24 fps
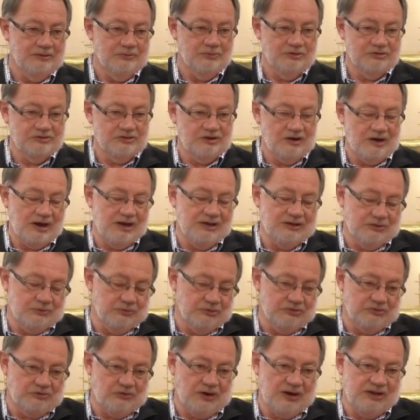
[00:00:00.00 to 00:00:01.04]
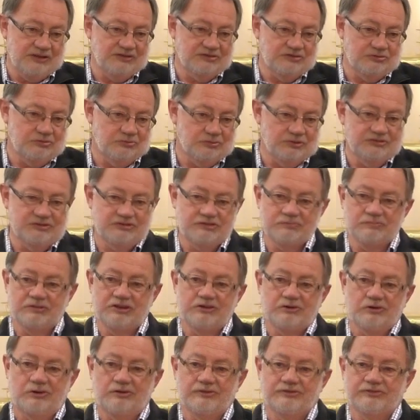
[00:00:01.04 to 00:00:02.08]
with, Christ who wants to
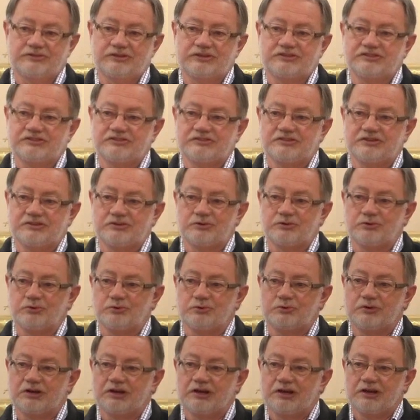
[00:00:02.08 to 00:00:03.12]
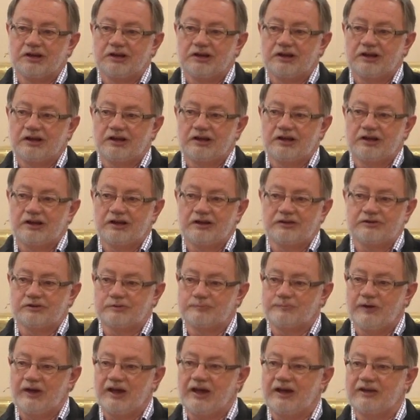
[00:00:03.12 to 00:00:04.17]
make all things new, uh, your
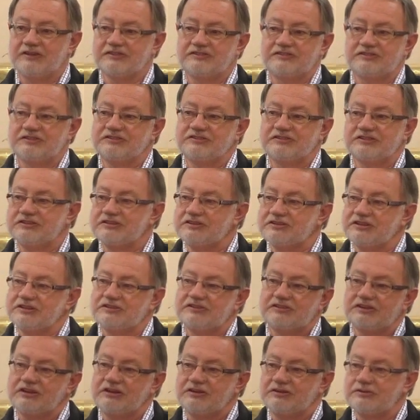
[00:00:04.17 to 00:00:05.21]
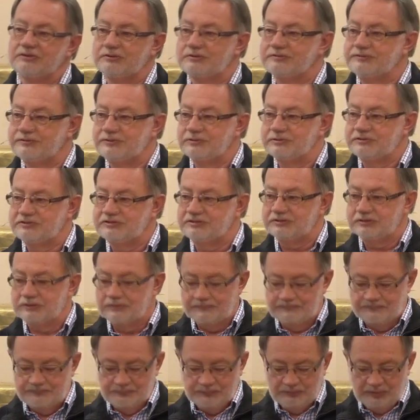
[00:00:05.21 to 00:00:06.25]
past doesn't dictate your future.
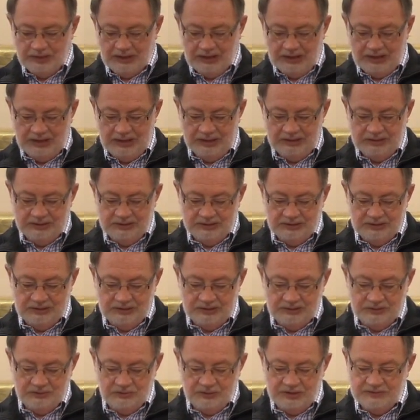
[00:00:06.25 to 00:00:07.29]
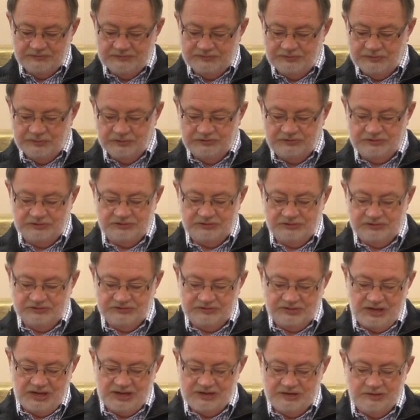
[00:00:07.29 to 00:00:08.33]
And then a great future
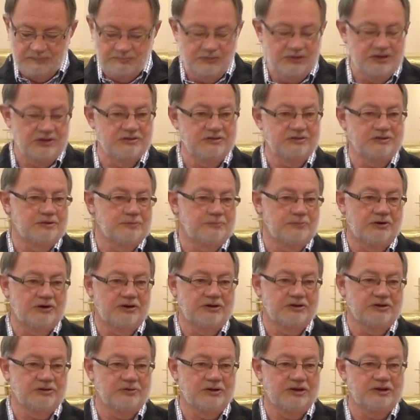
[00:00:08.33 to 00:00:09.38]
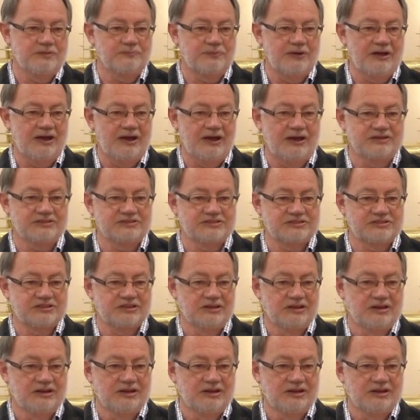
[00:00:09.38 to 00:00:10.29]
is not dependent upon a great past.